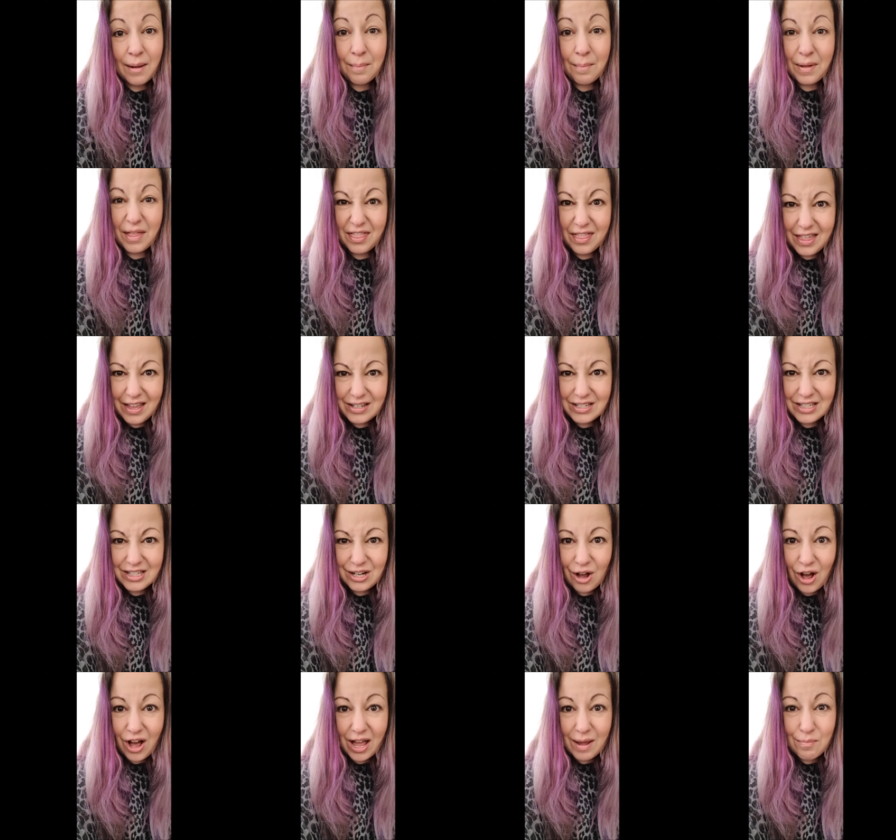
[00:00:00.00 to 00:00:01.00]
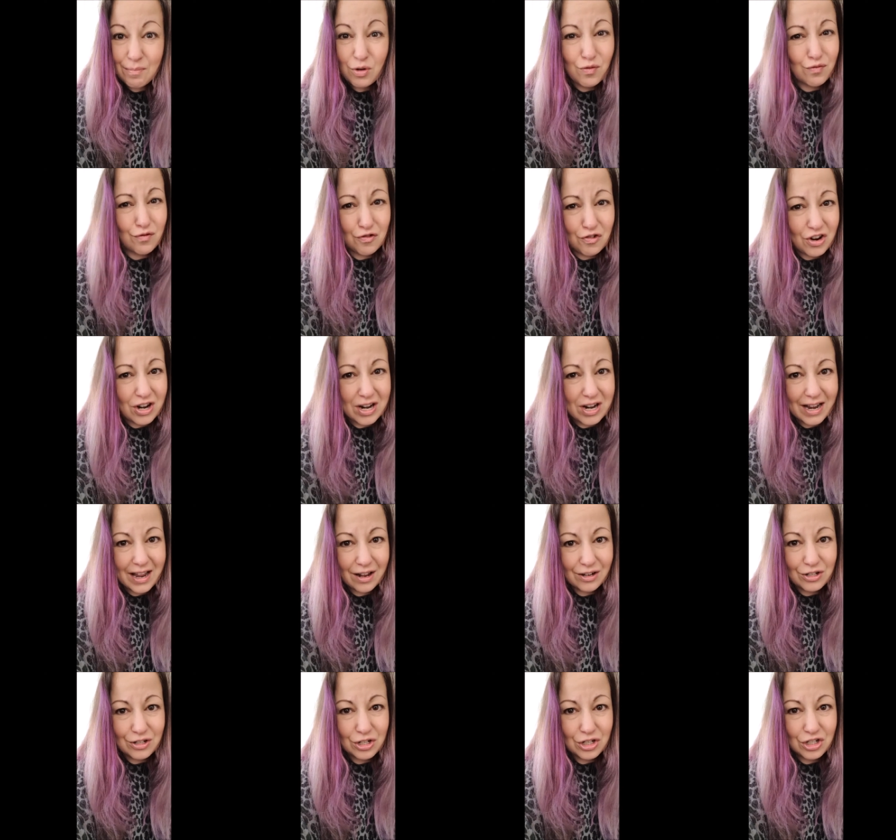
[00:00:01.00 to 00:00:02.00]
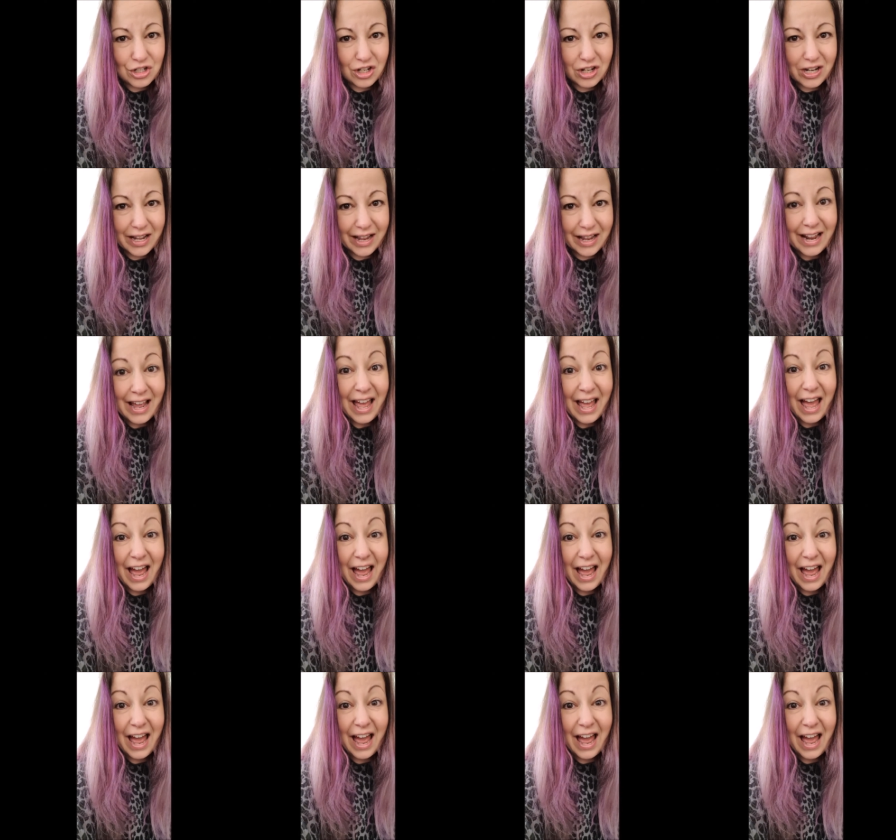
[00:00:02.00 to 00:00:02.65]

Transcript: but this time you've really understood it